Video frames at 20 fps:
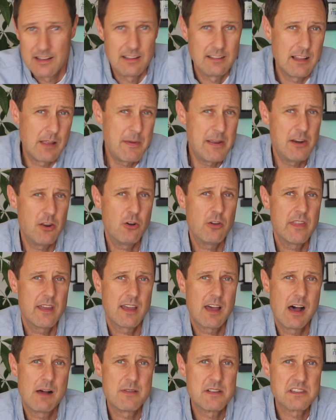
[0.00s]
Let me know in the
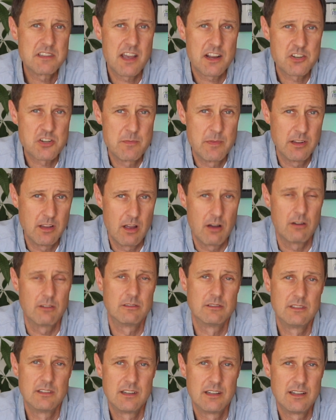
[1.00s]
comment section below.
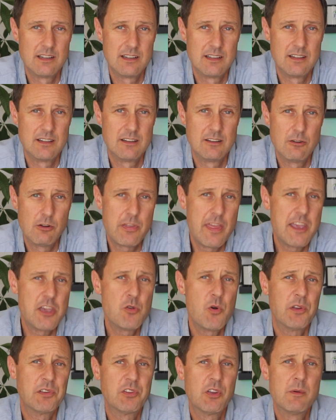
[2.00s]
Well, thank
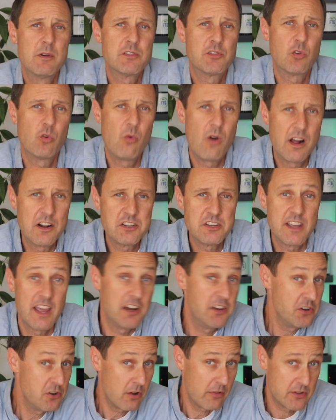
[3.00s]
you all so much for watching,
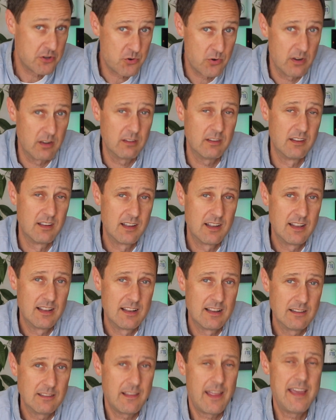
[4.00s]
and you know the drill.
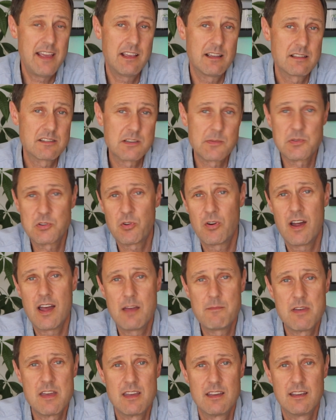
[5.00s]
Like,
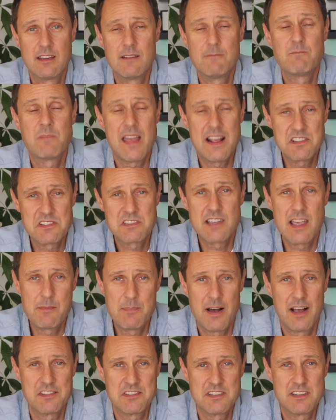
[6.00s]
subscribe, and stay
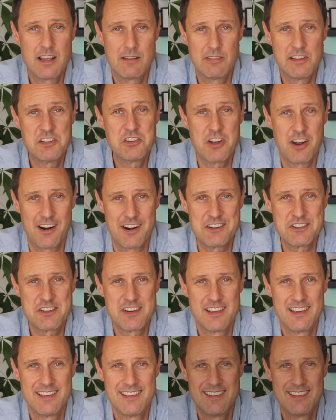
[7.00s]
positively charged.